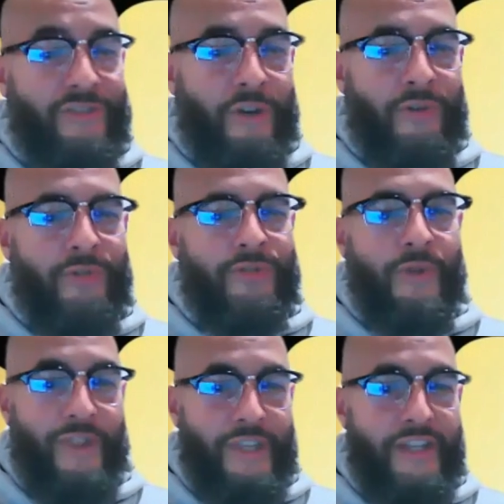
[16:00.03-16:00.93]
circles
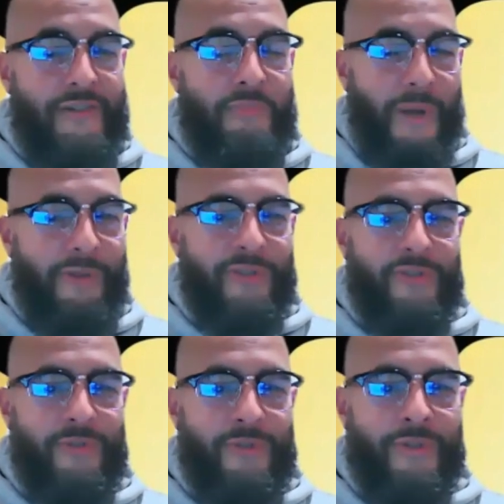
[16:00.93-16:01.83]
within public
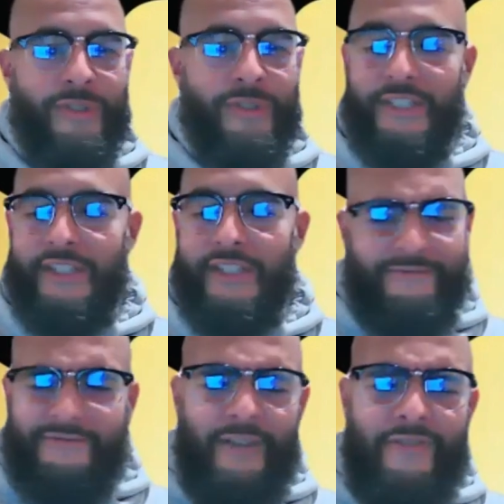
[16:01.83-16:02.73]
schools, and
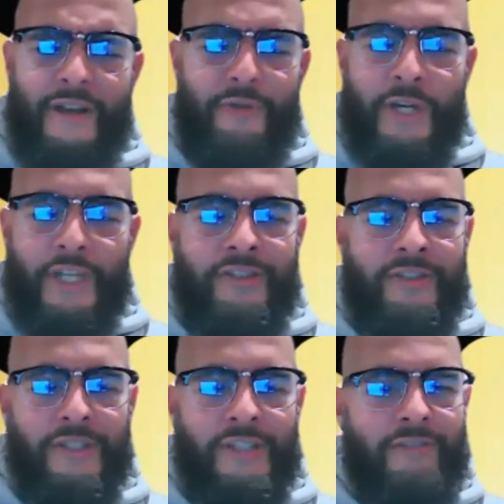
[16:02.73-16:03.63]
they found ways
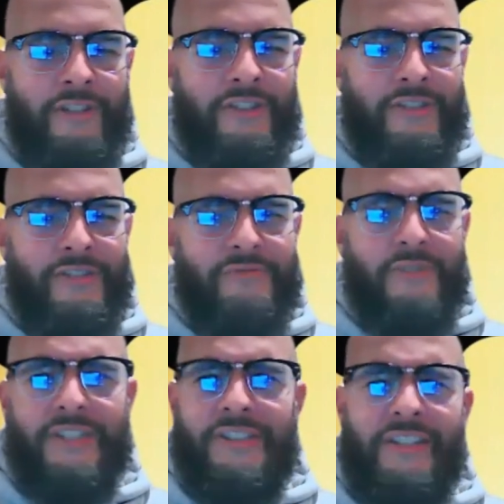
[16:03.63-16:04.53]
to give us,
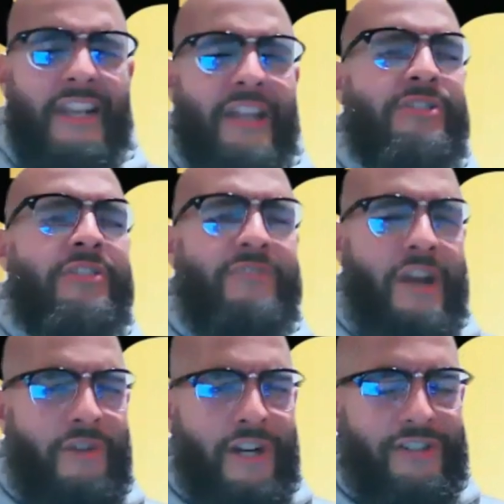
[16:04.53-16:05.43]
letters of
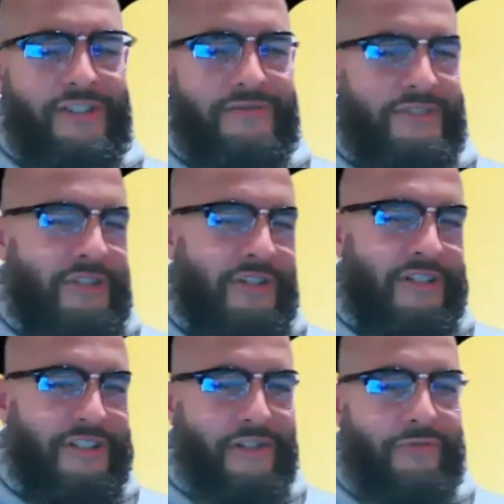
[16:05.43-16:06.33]
direction, which
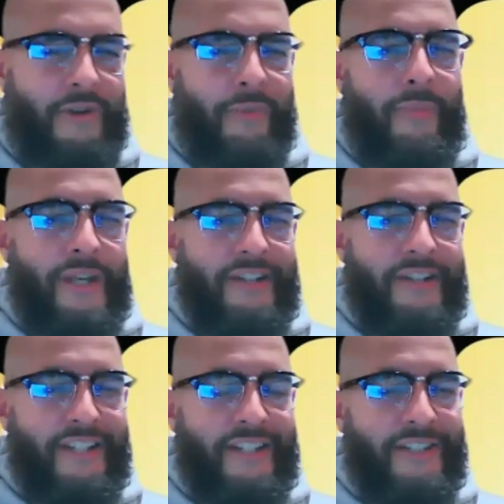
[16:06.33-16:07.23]
are, reprimanding
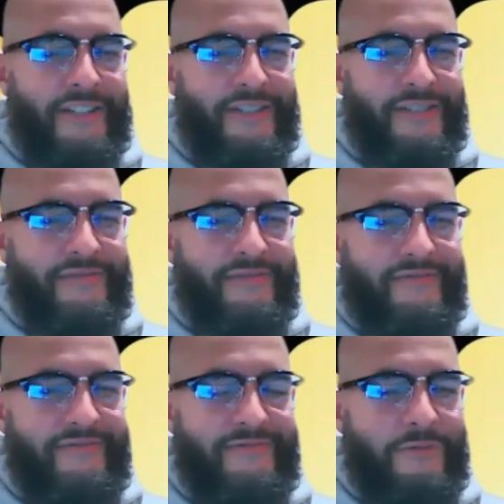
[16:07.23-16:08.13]
letters
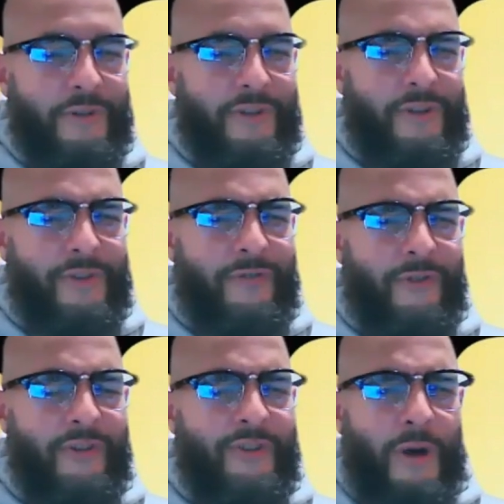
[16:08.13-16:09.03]
for
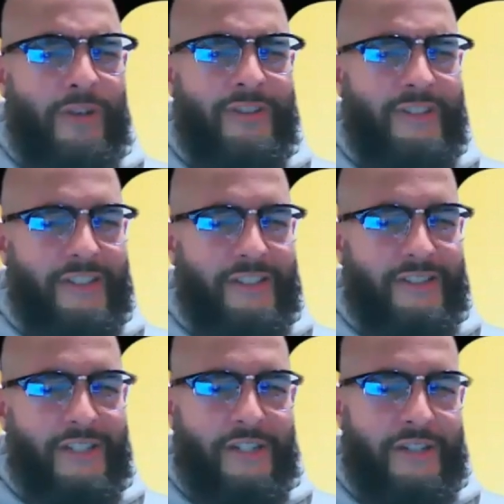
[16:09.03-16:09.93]
the smallest things.
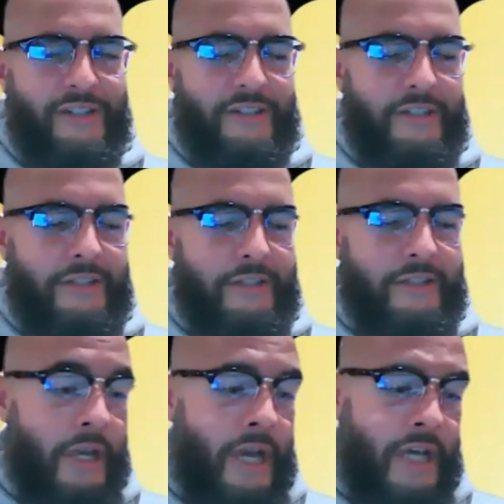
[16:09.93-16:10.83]

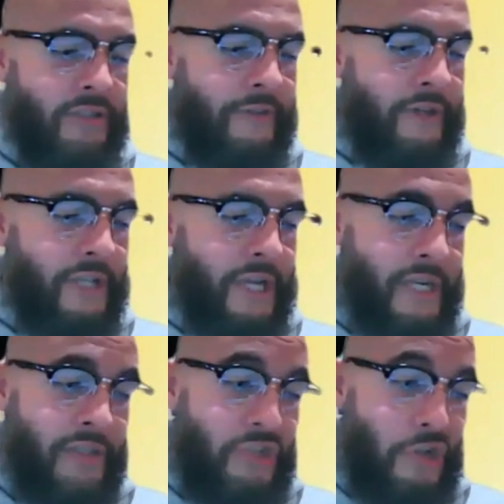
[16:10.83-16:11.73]
And I just felt like
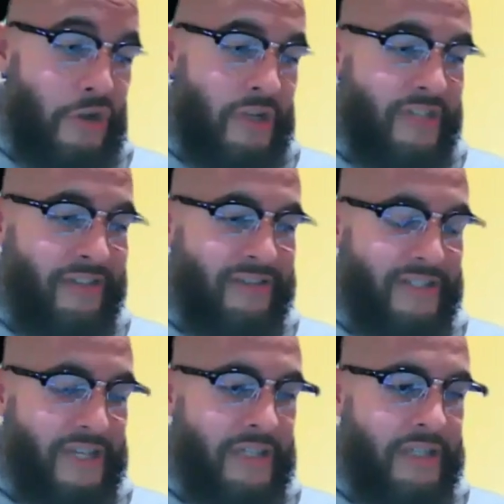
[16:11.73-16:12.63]
as long as I
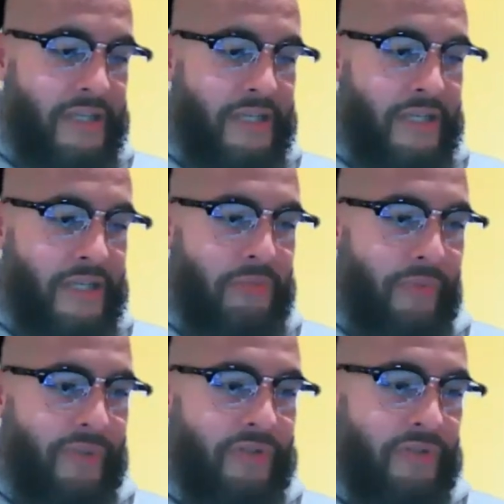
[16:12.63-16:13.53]
stayed in
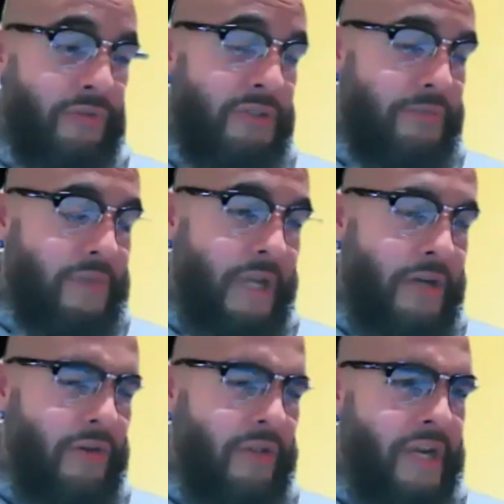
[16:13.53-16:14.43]
public schools, and I
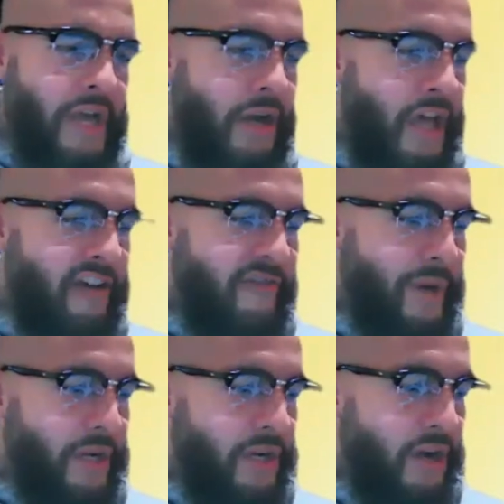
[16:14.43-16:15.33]
know that not a lot of
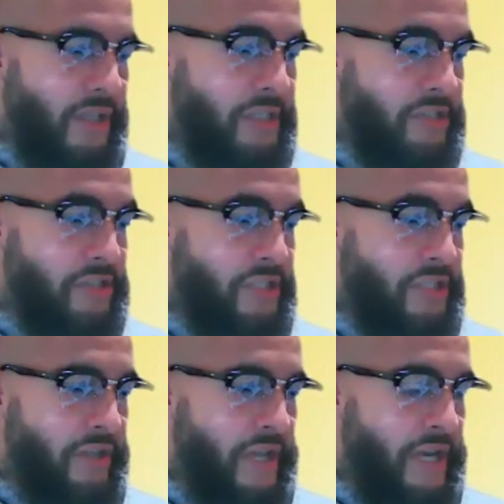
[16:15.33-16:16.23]
my colleagues
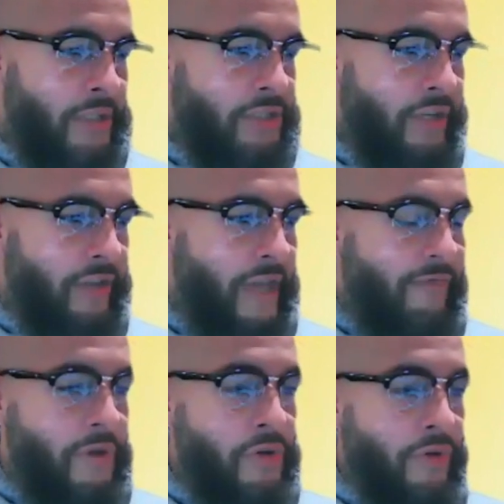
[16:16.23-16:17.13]
share that
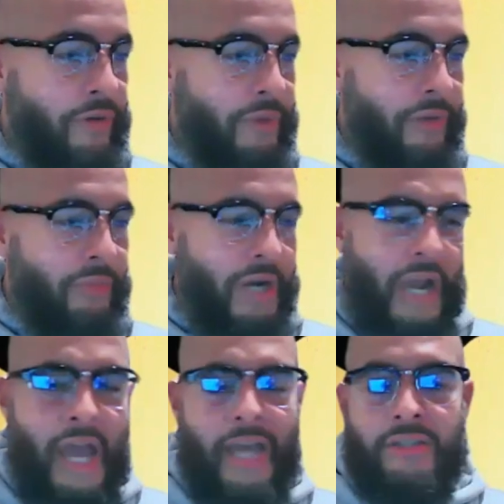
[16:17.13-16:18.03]
view with me, but
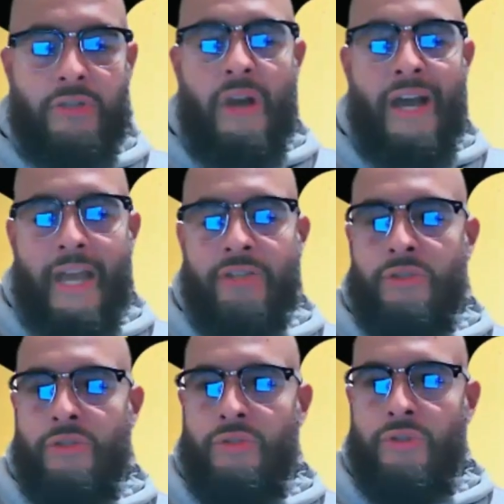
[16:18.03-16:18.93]
I had
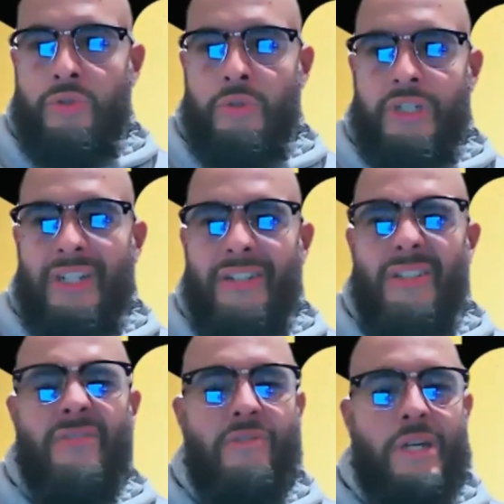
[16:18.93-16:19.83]
to do it in a
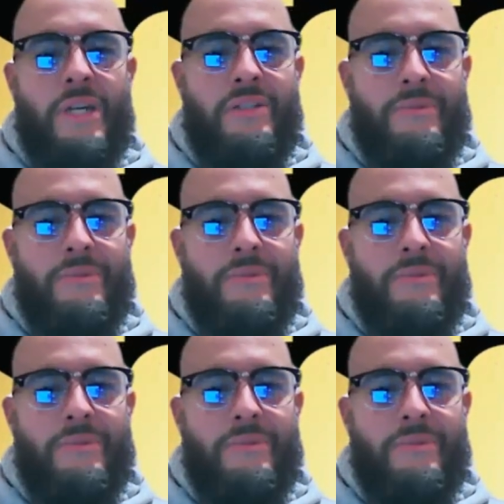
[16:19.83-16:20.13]
different way.